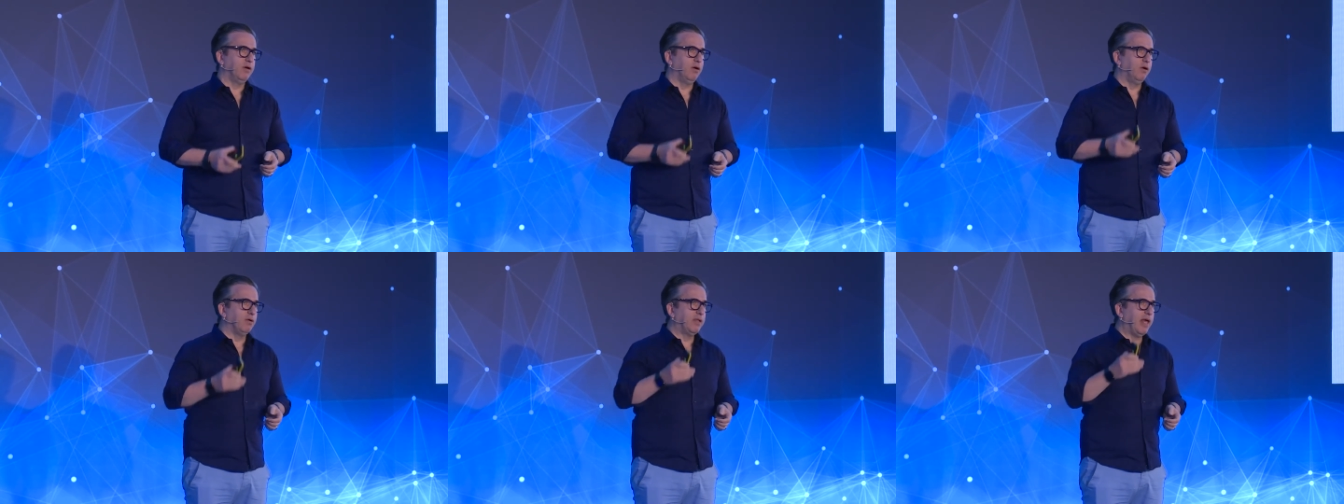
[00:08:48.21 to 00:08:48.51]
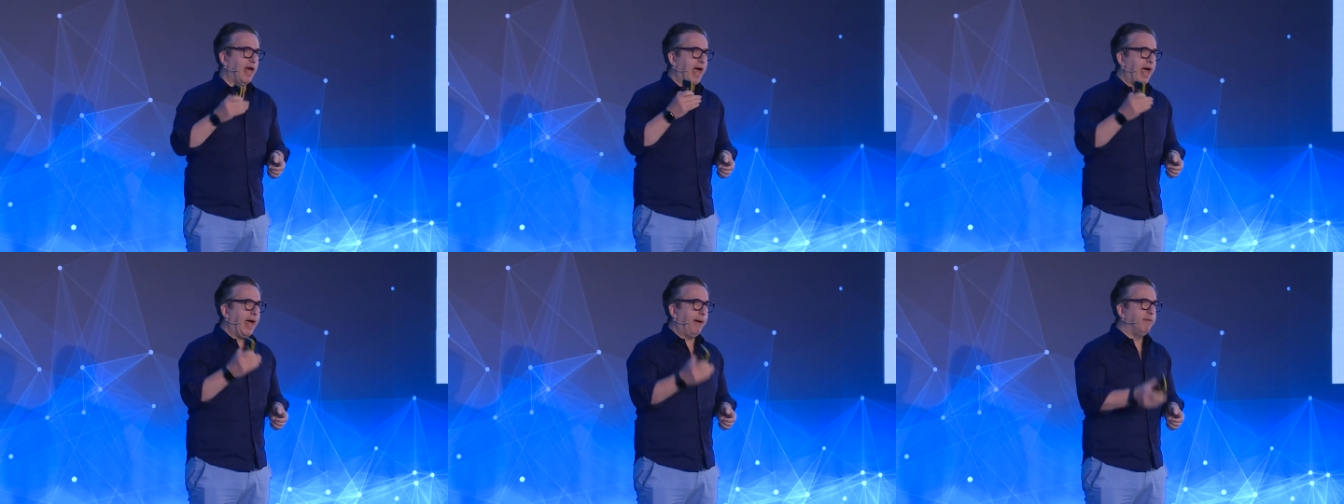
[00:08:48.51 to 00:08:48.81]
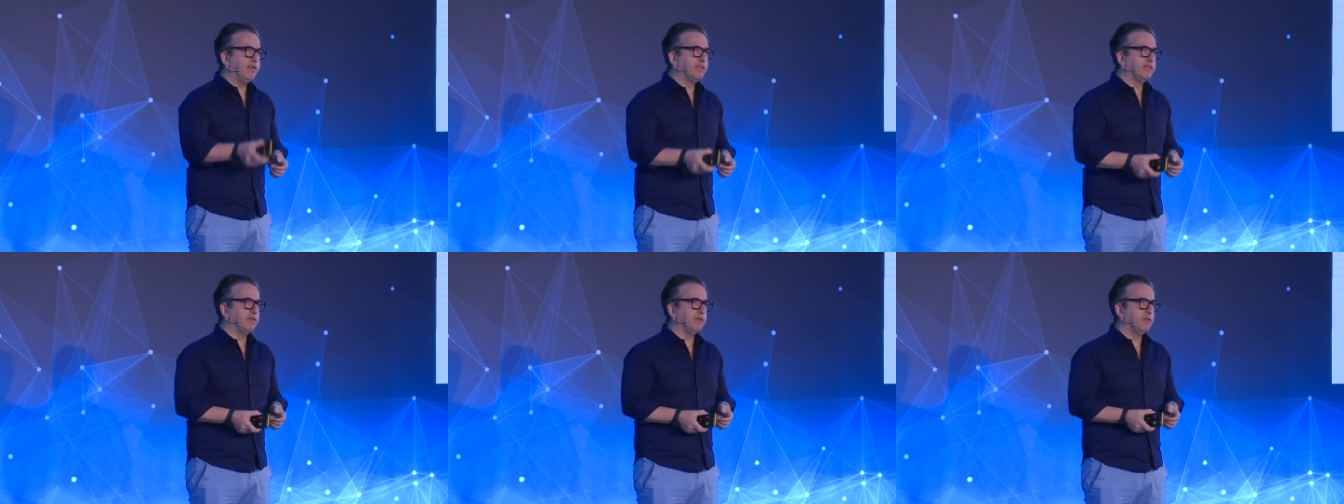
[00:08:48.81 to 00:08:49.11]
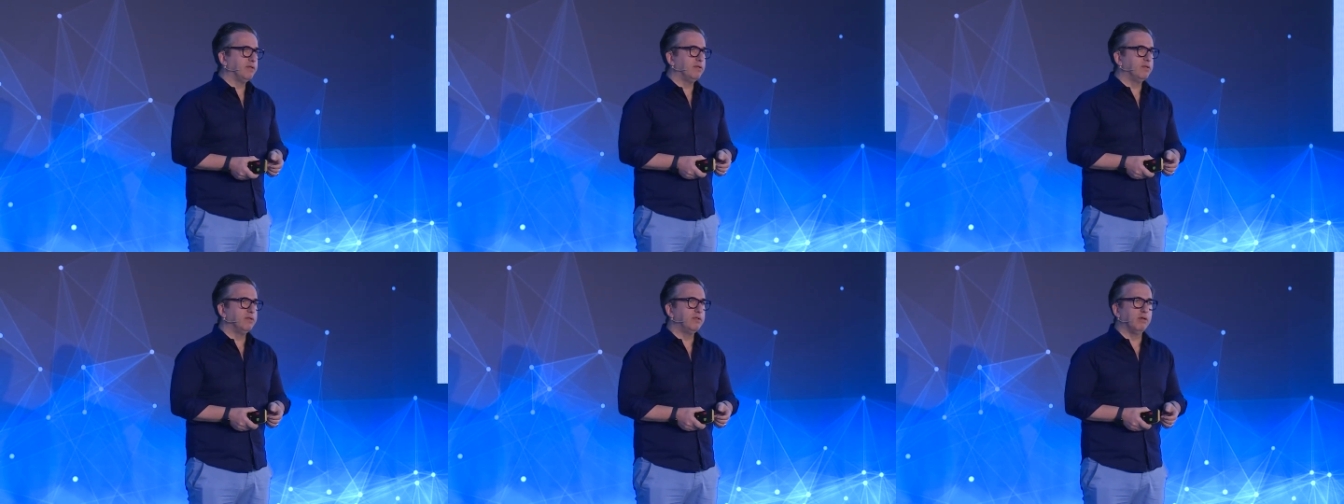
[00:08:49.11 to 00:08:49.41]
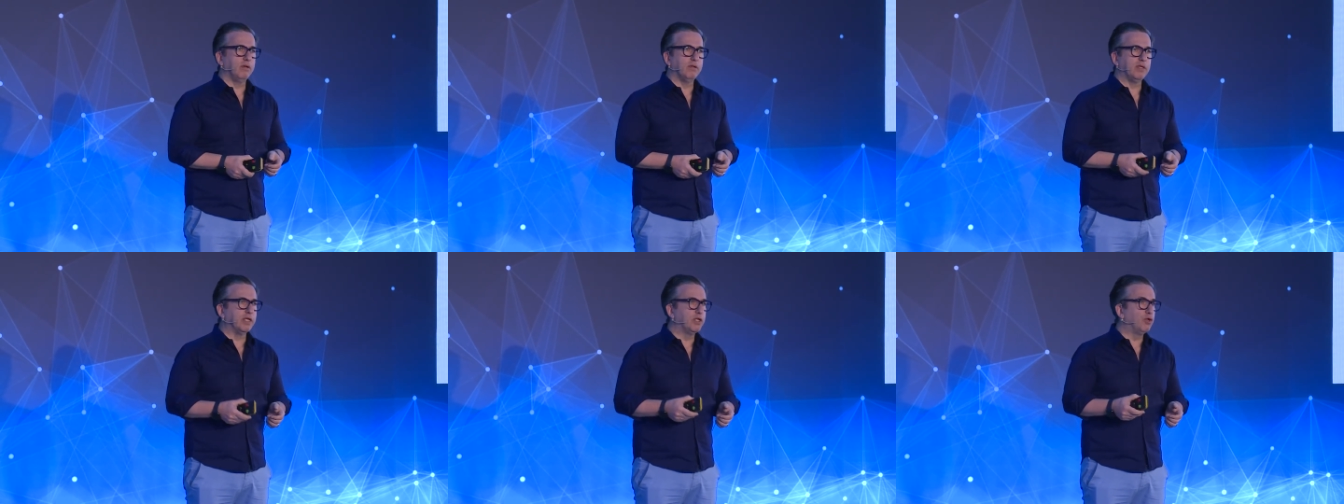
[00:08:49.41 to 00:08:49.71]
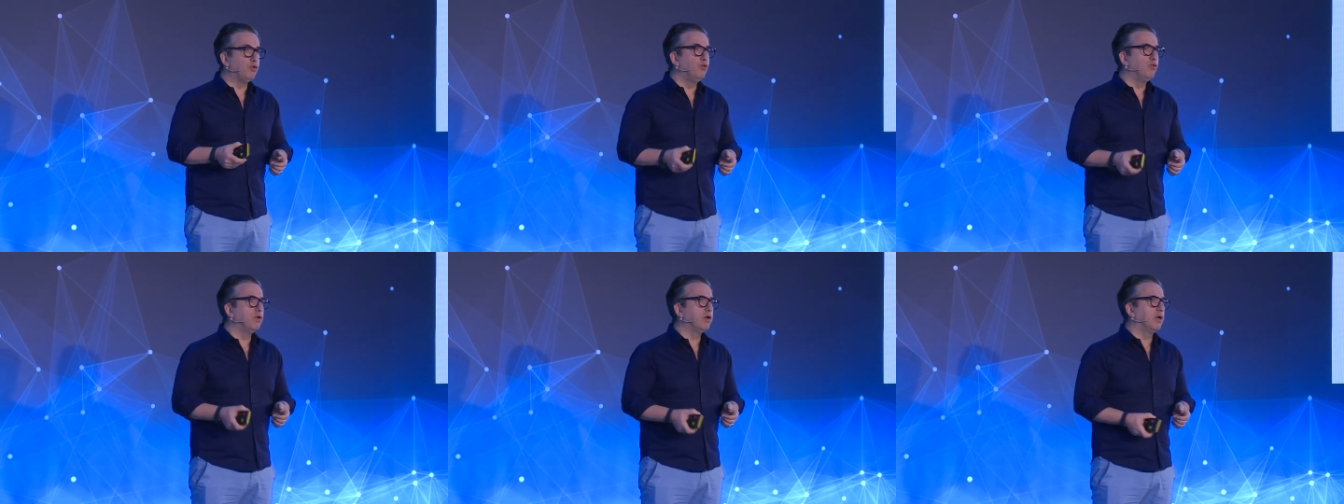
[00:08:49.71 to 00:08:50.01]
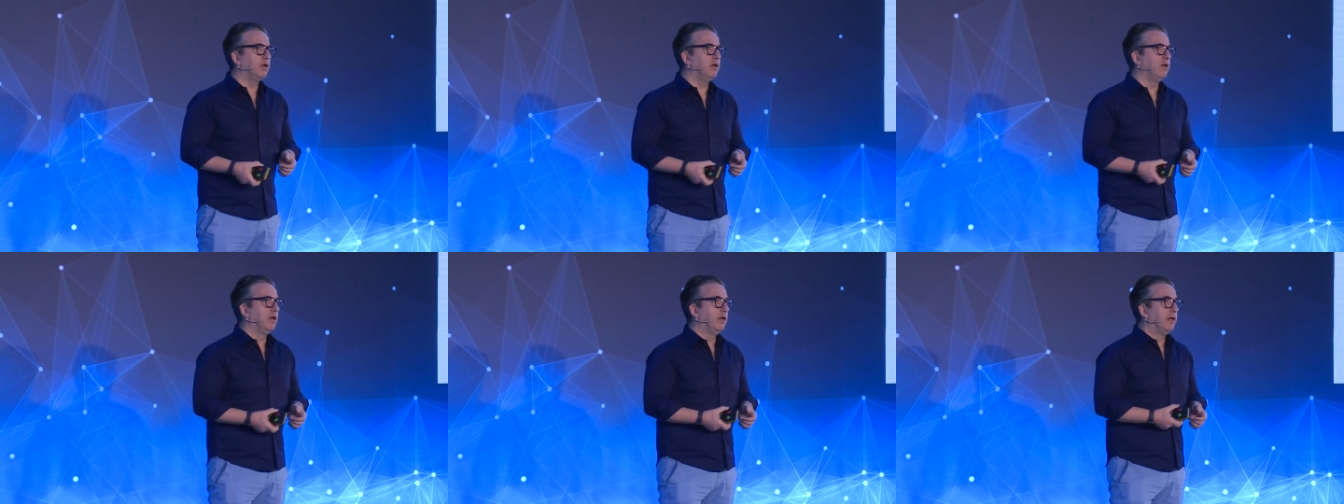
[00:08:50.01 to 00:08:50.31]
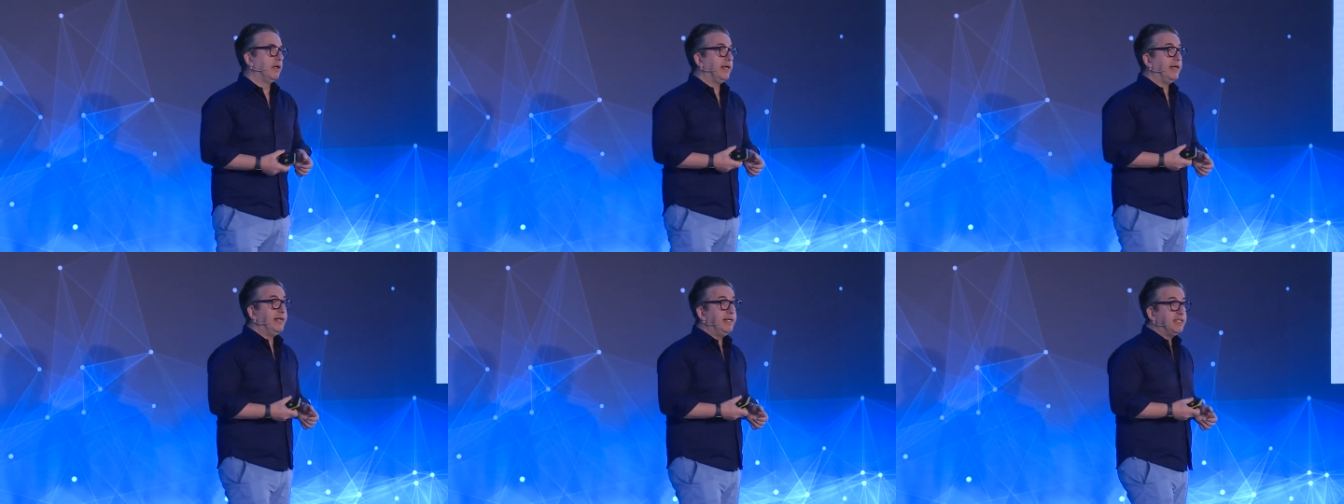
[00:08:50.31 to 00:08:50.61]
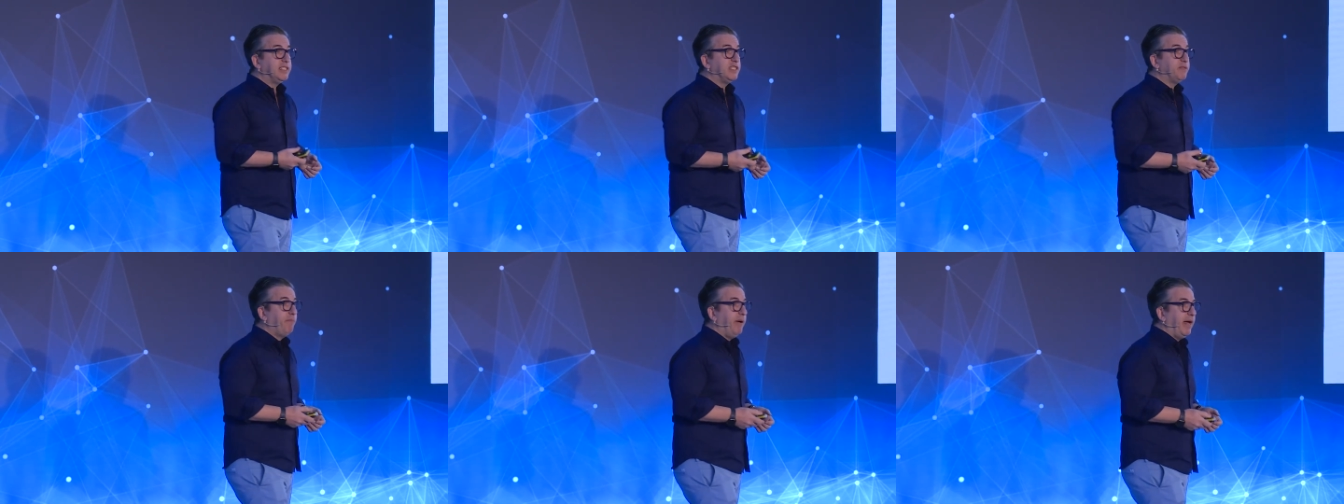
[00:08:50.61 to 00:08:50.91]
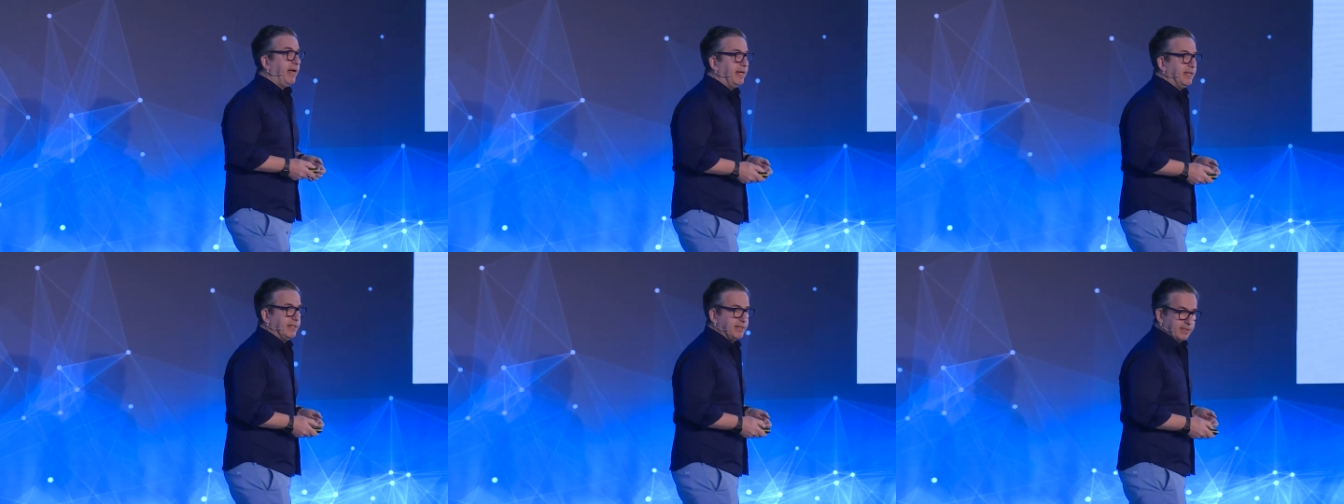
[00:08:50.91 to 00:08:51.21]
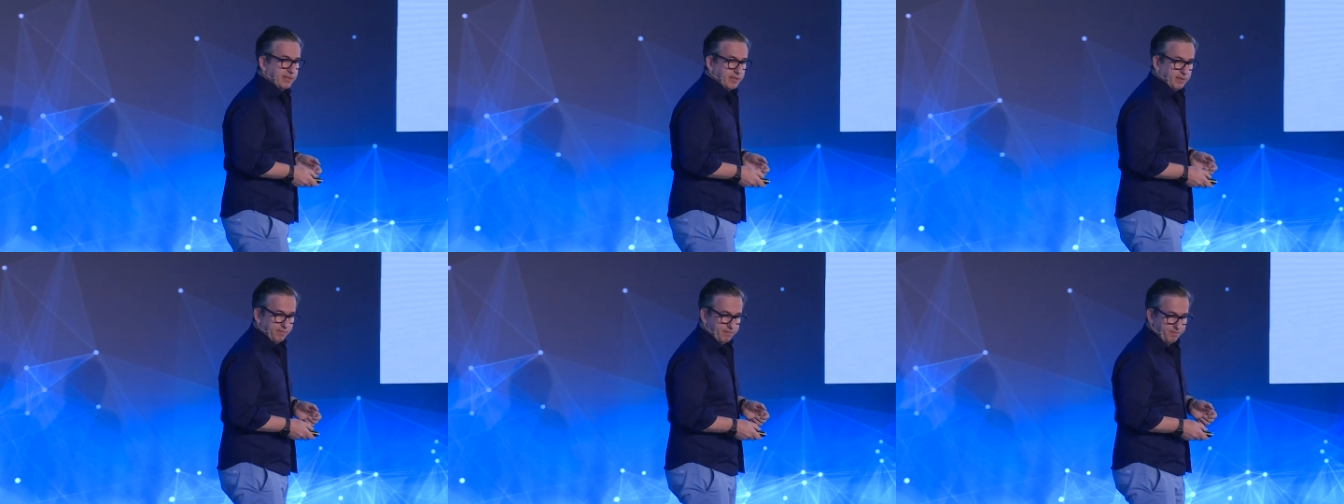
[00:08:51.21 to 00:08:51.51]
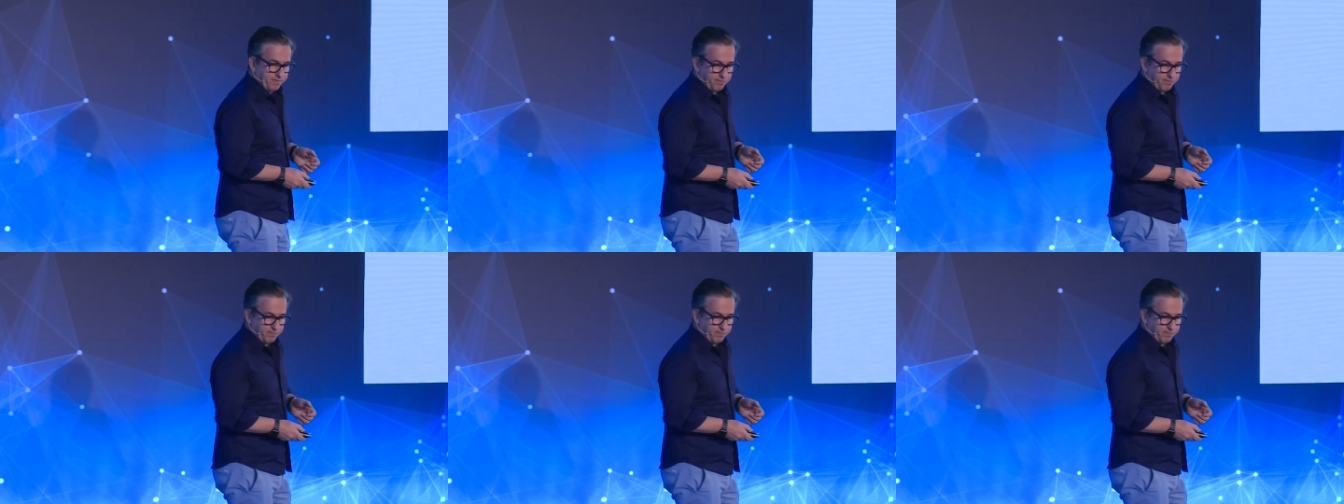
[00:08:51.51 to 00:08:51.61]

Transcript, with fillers: or the Amazon or the Google in its space.